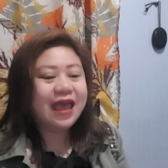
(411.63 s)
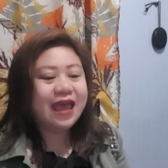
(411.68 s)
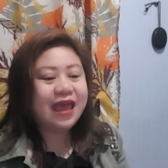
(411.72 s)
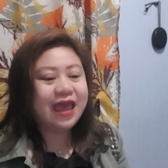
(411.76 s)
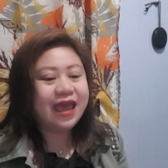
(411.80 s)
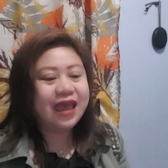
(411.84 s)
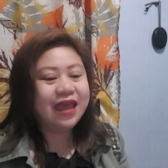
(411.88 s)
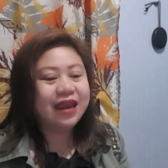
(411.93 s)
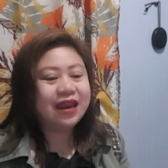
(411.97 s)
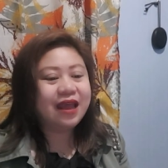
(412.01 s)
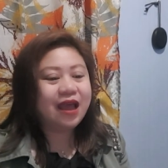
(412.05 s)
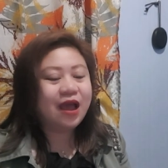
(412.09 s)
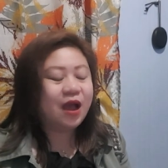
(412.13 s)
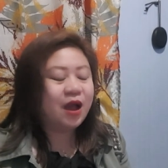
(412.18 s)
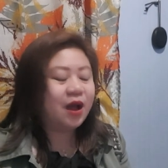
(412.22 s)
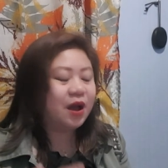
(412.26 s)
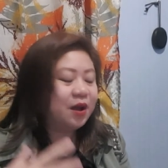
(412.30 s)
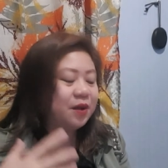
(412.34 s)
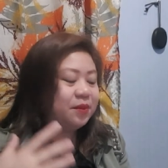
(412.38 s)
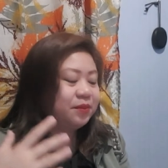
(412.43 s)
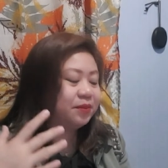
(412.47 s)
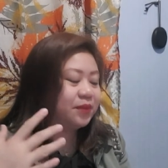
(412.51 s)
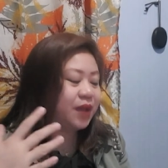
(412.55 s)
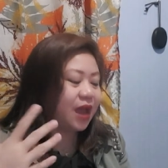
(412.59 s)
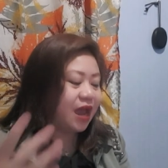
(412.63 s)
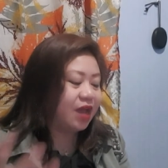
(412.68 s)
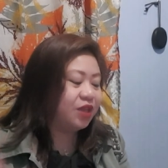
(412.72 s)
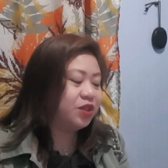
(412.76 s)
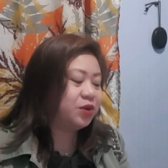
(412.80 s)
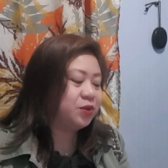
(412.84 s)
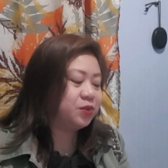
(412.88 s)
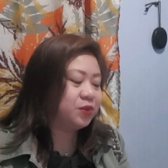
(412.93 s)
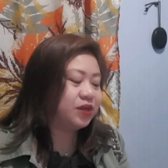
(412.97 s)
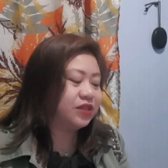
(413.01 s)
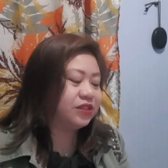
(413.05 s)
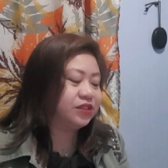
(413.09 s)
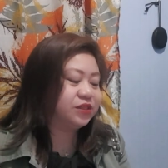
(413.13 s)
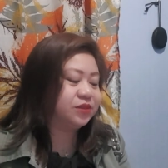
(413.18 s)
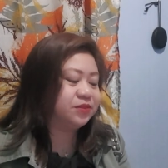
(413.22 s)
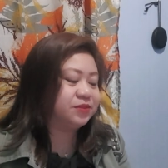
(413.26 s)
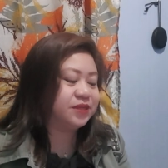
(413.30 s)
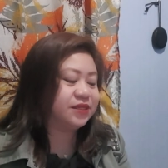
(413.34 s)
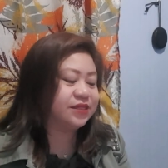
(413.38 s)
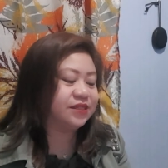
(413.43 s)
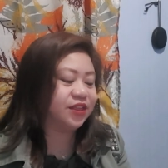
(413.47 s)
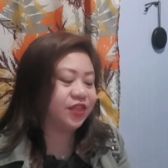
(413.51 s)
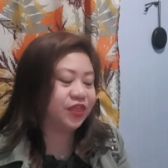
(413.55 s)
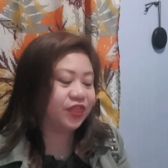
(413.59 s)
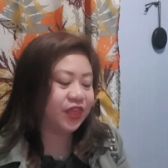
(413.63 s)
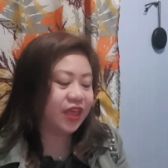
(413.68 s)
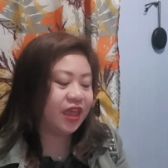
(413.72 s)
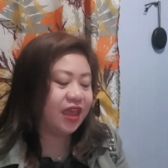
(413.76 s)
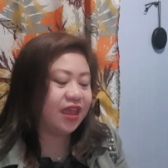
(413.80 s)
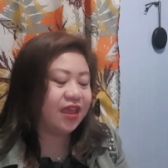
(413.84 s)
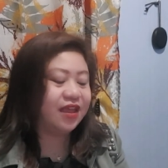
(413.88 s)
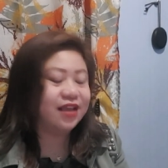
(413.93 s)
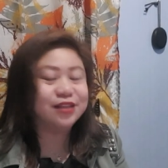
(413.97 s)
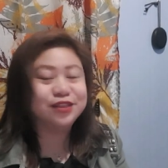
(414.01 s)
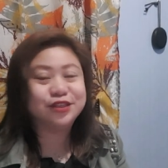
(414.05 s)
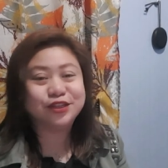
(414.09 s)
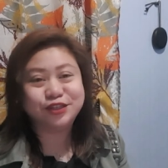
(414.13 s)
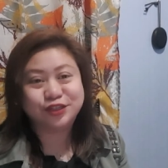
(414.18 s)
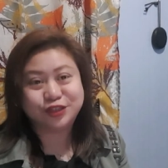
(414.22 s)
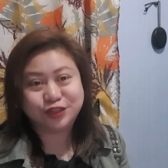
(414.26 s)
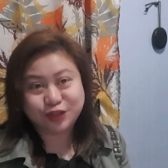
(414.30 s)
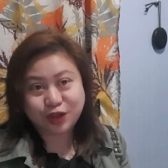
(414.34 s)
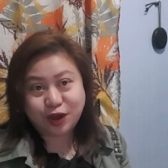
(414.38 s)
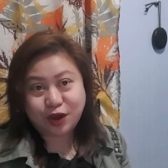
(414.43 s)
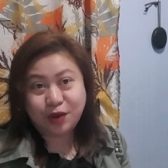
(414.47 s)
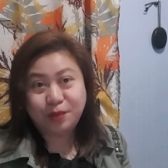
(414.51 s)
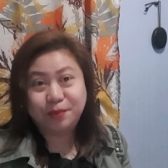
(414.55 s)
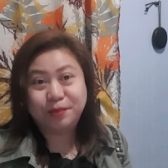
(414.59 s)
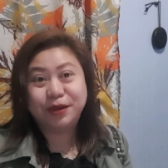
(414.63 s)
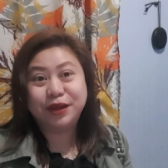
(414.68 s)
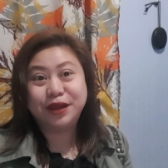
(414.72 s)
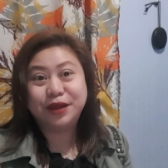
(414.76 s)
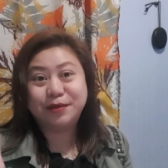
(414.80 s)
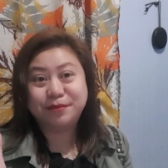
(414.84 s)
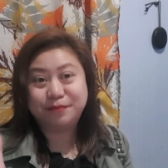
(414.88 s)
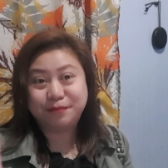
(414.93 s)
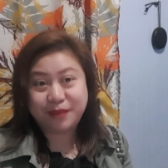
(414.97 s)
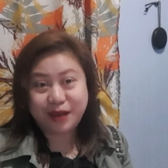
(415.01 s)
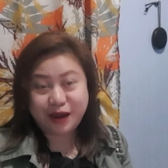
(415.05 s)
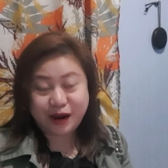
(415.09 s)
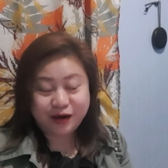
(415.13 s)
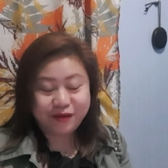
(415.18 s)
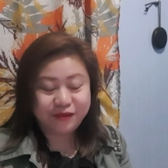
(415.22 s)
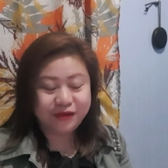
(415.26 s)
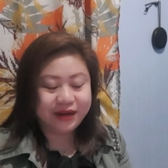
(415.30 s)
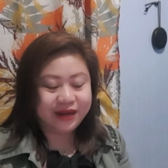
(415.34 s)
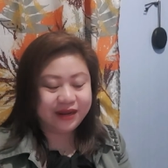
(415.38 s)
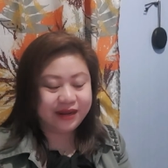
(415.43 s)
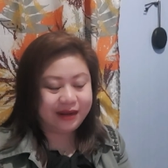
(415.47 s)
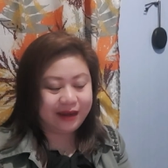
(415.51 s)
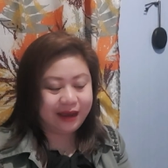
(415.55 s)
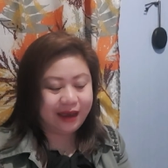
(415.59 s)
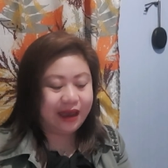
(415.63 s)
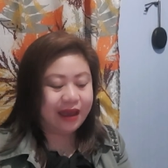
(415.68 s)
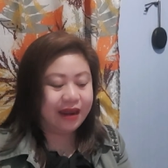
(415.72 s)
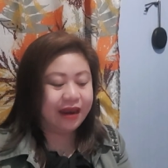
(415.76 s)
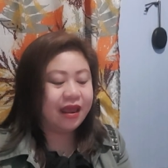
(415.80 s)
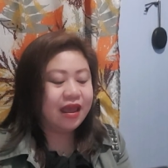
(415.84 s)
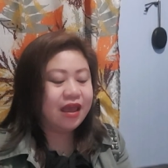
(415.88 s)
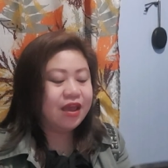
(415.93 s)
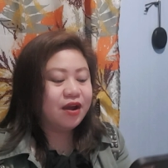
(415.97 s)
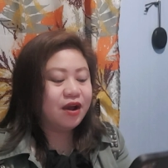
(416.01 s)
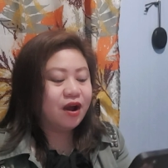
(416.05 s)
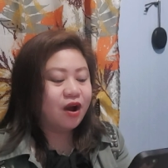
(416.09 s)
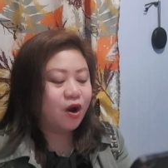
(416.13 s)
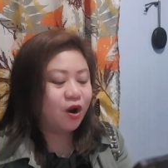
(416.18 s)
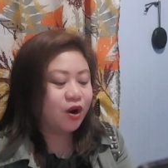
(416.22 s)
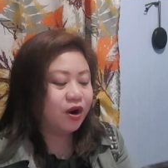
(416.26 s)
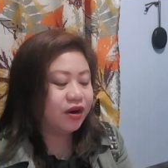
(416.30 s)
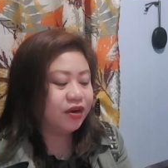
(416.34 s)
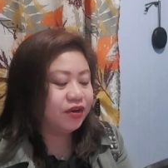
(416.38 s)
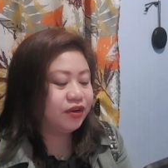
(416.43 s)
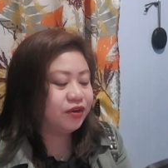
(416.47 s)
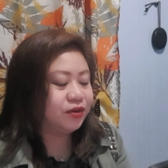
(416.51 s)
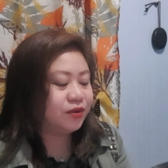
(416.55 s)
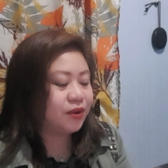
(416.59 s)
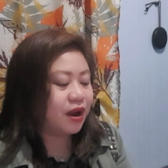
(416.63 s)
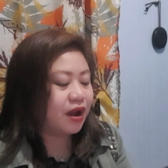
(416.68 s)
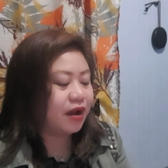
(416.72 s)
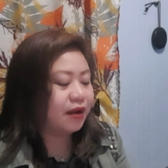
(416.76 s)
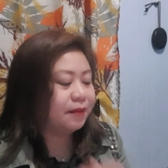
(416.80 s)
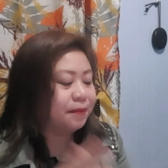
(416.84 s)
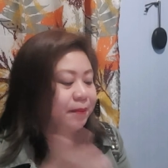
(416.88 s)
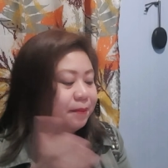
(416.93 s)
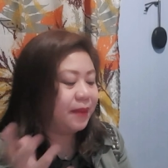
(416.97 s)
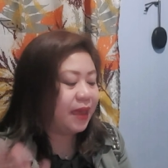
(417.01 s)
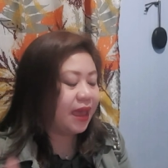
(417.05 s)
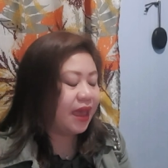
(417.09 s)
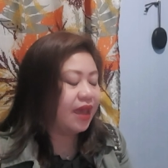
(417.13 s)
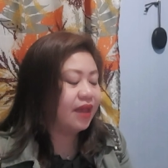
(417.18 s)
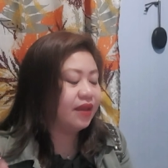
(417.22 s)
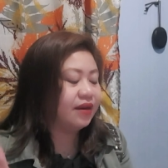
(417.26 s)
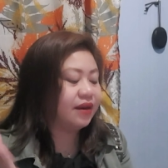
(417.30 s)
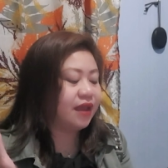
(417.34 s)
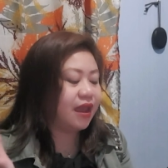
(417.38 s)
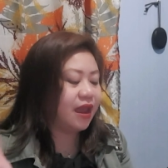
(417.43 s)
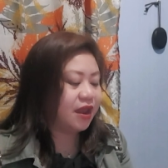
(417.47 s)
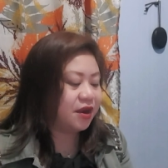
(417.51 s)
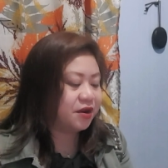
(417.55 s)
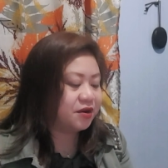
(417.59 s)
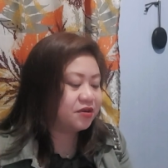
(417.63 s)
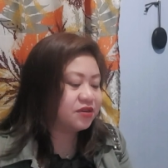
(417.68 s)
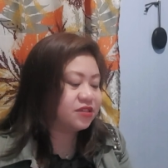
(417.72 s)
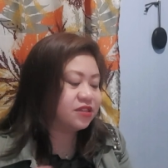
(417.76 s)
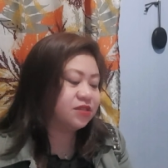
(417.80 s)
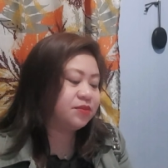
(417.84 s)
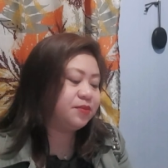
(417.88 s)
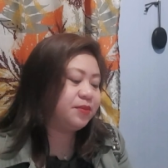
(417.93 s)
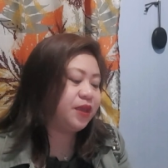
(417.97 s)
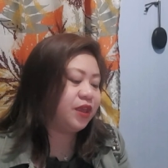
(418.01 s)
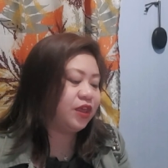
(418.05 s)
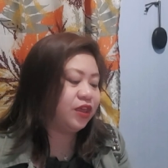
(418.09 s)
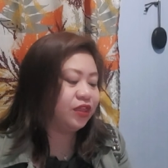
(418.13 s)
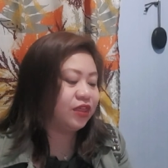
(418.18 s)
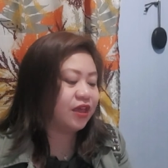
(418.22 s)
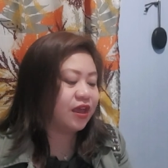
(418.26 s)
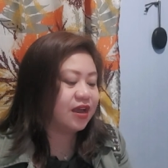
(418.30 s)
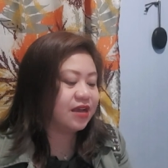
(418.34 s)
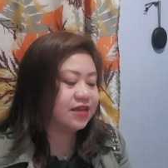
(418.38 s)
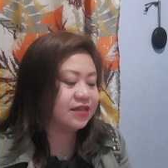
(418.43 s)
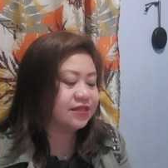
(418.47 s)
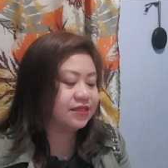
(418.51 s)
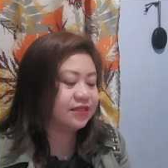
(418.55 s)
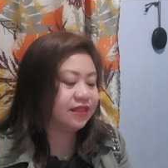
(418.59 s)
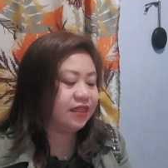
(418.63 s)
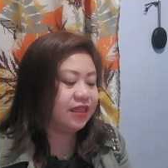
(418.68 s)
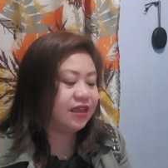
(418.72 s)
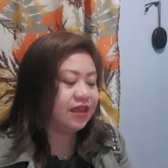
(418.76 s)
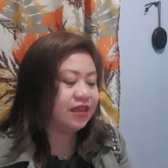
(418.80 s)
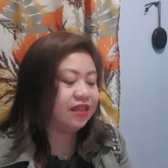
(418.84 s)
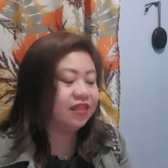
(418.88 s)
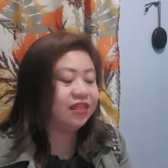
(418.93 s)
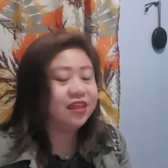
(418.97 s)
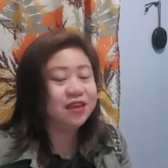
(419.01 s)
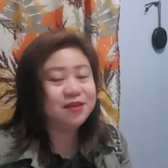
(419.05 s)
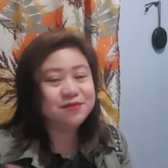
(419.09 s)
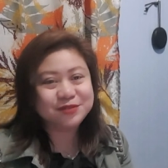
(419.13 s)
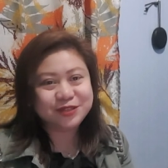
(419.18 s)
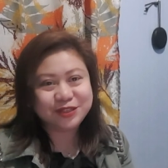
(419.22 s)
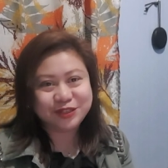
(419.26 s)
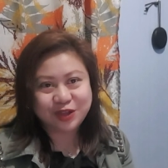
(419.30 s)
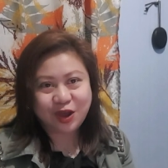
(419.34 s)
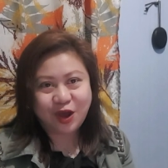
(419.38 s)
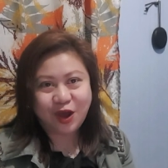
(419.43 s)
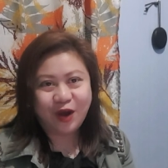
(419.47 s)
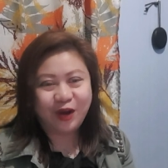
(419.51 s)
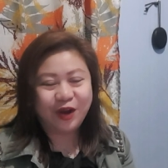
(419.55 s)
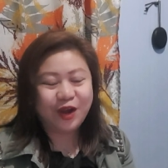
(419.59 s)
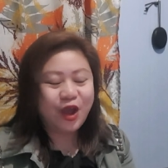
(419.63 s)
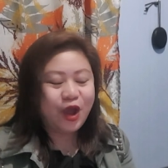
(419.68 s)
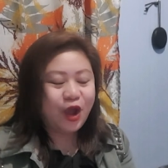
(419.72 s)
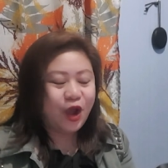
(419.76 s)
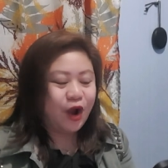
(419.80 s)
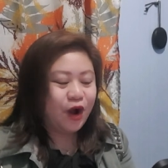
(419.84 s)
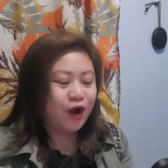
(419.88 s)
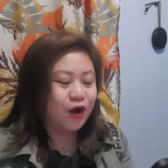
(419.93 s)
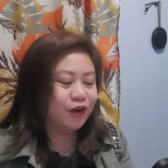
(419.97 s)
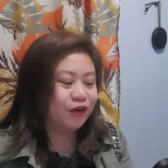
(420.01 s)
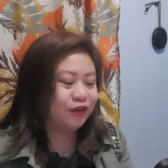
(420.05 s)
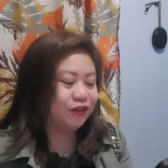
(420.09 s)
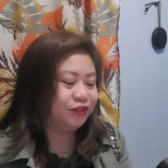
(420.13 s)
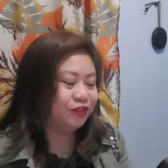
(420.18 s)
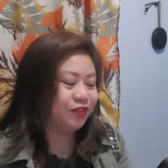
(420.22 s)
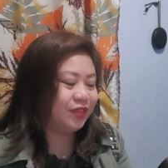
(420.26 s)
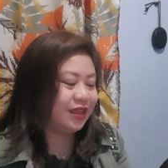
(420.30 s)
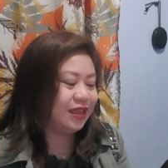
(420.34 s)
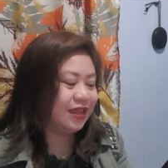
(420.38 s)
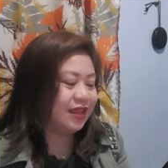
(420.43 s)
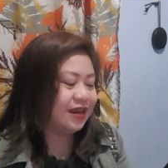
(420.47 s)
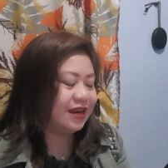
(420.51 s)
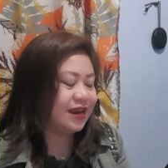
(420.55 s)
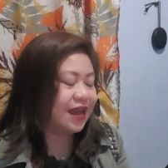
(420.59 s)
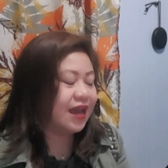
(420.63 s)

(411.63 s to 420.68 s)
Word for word: And um, I Don't Want to Miss a Thing is a song by American hard rock band Aerosmith as the theme song of the